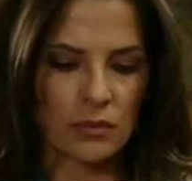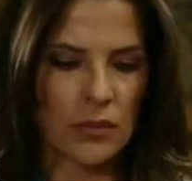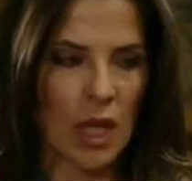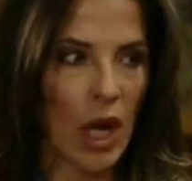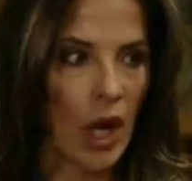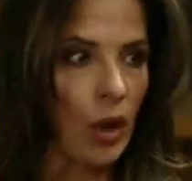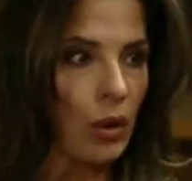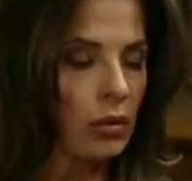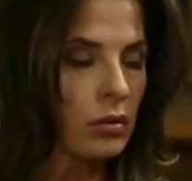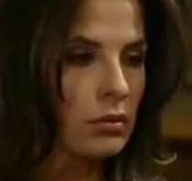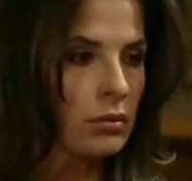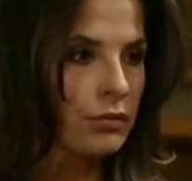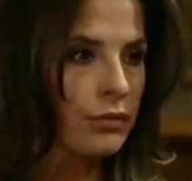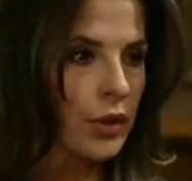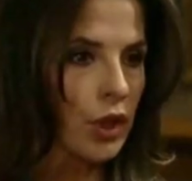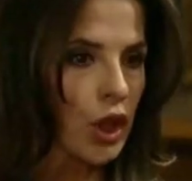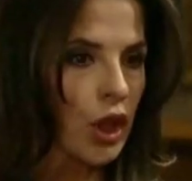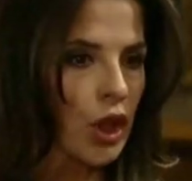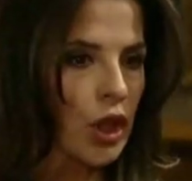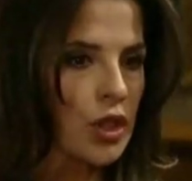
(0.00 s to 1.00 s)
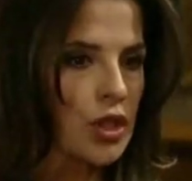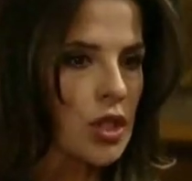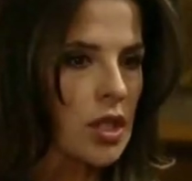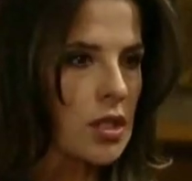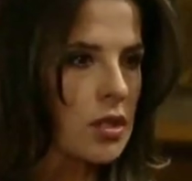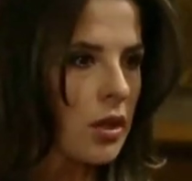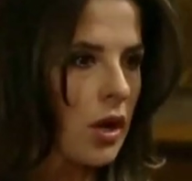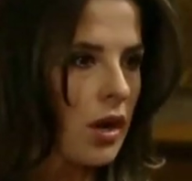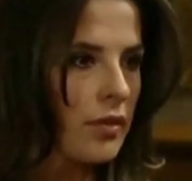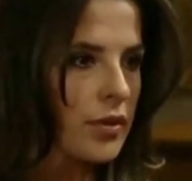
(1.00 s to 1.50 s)
No, for good.
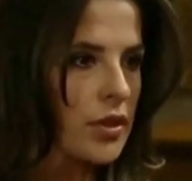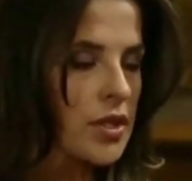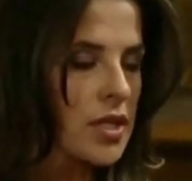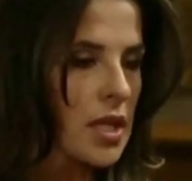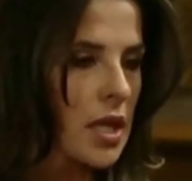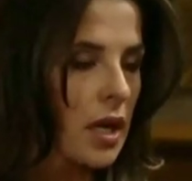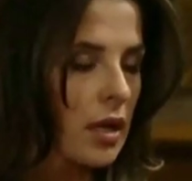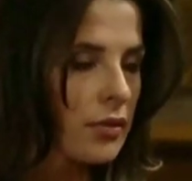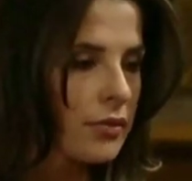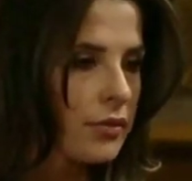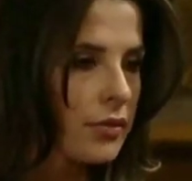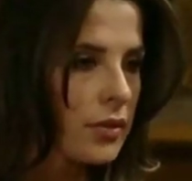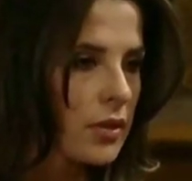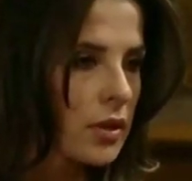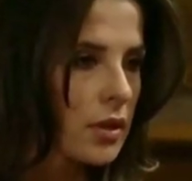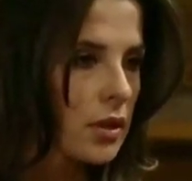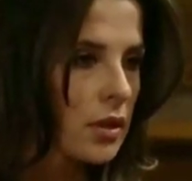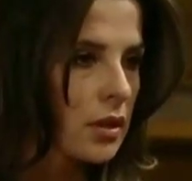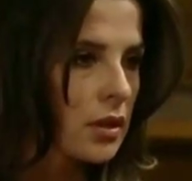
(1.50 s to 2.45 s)
She took off her stuff.